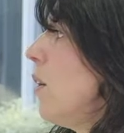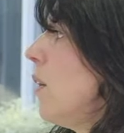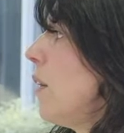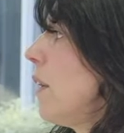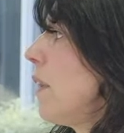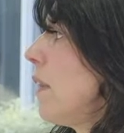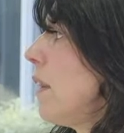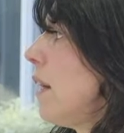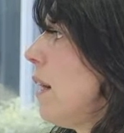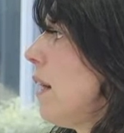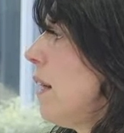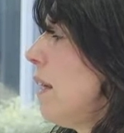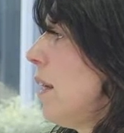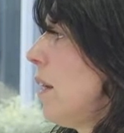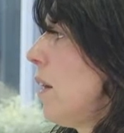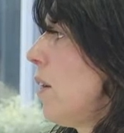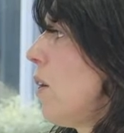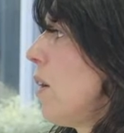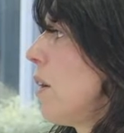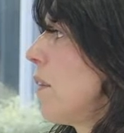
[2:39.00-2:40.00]
going,
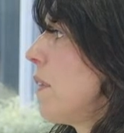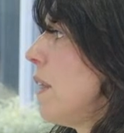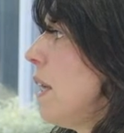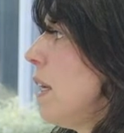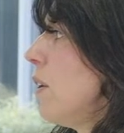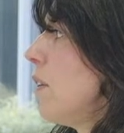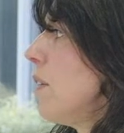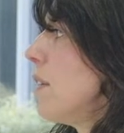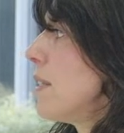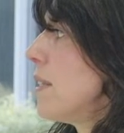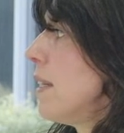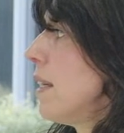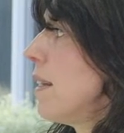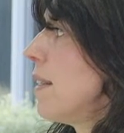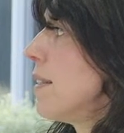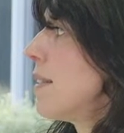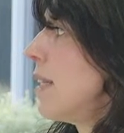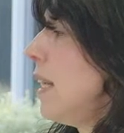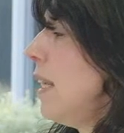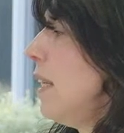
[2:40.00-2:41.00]
uh, going then to the
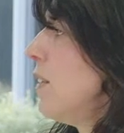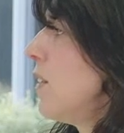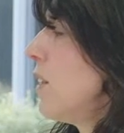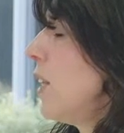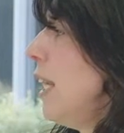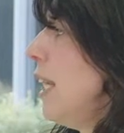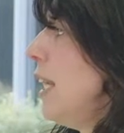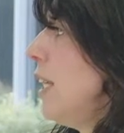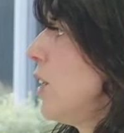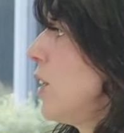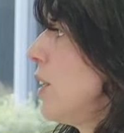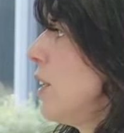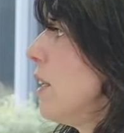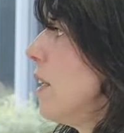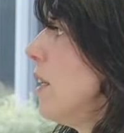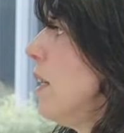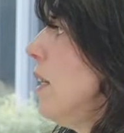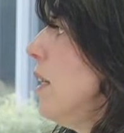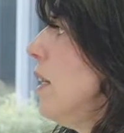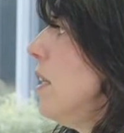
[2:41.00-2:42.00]
single cell
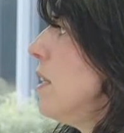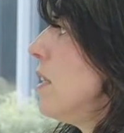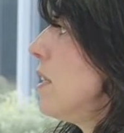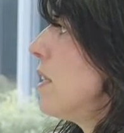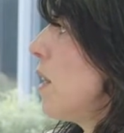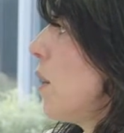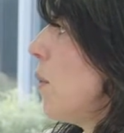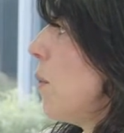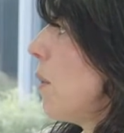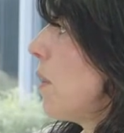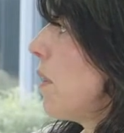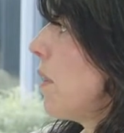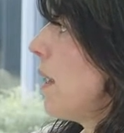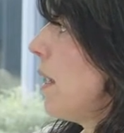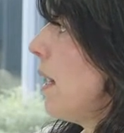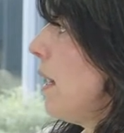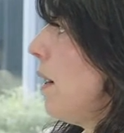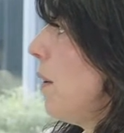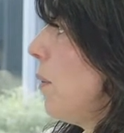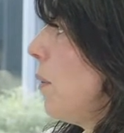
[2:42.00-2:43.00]
isolation. So with
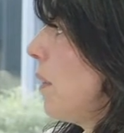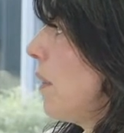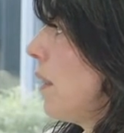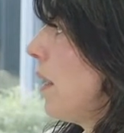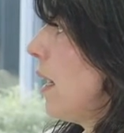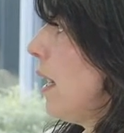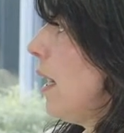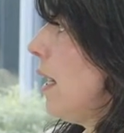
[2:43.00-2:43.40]
the, uh, with the